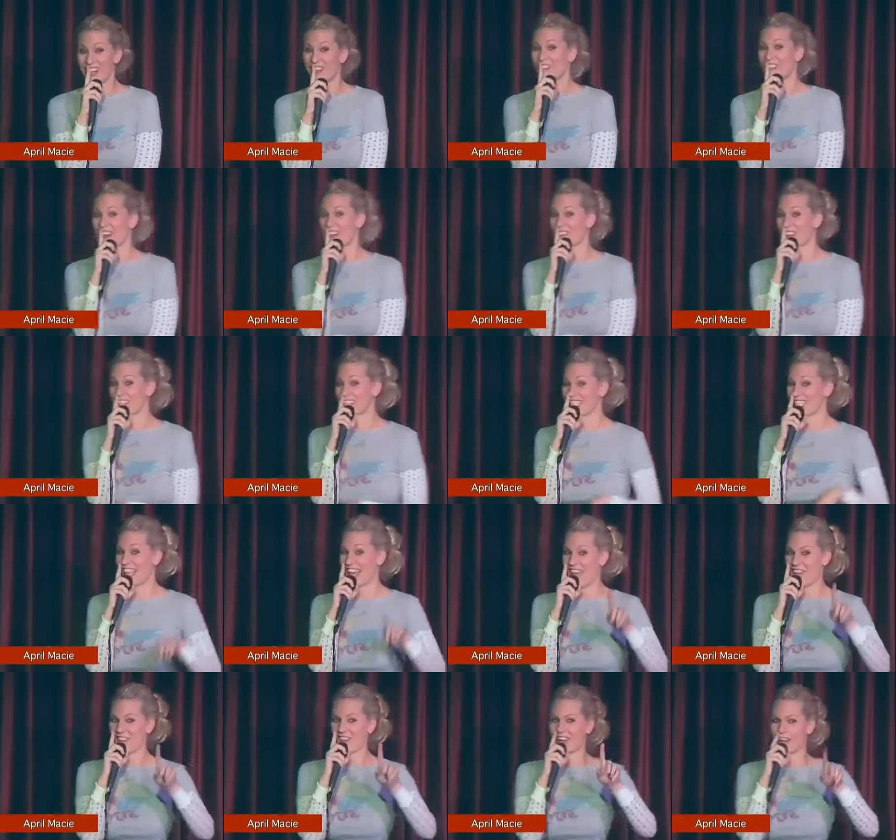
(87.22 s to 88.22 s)
no, but I
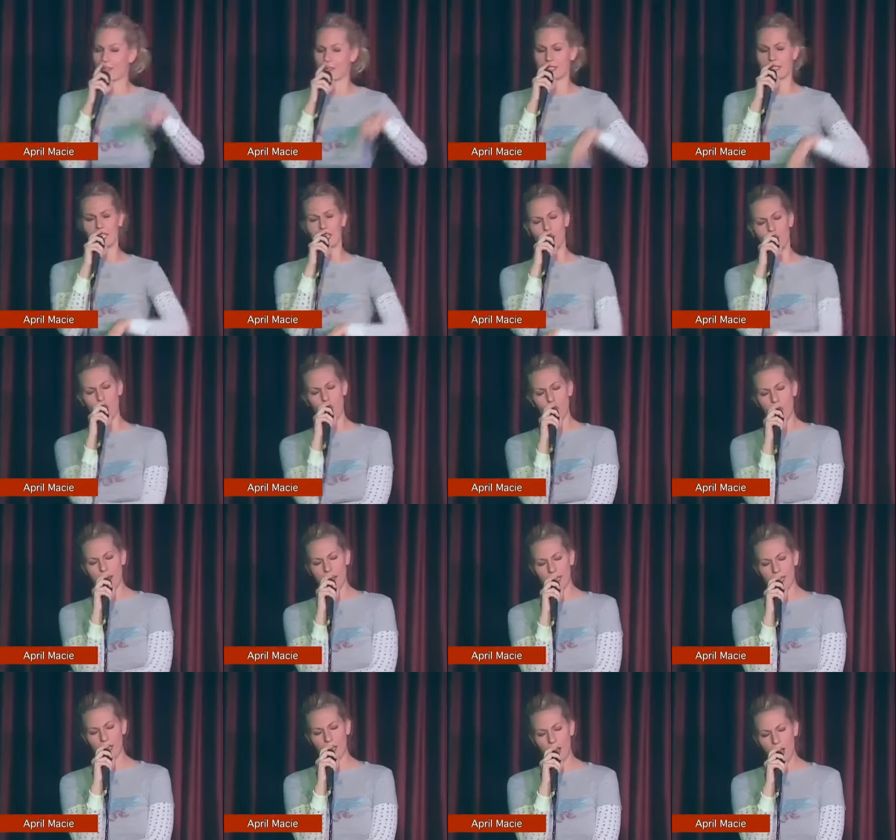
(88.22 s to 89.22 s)
wasn't laughing. I was like, oh
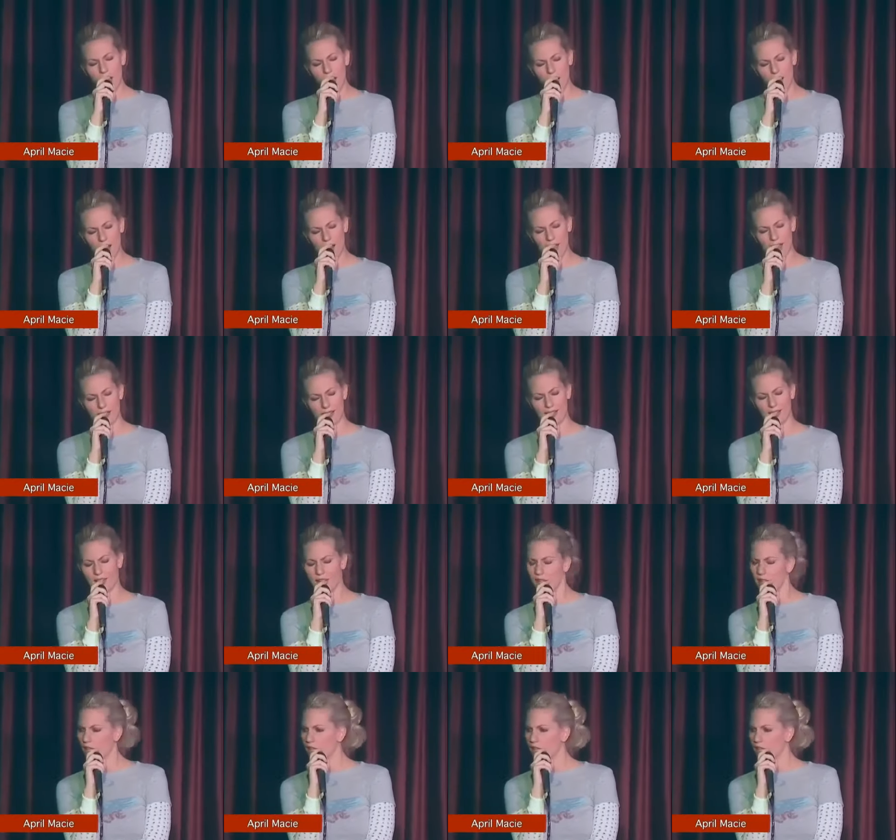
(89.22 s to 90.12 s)
my God.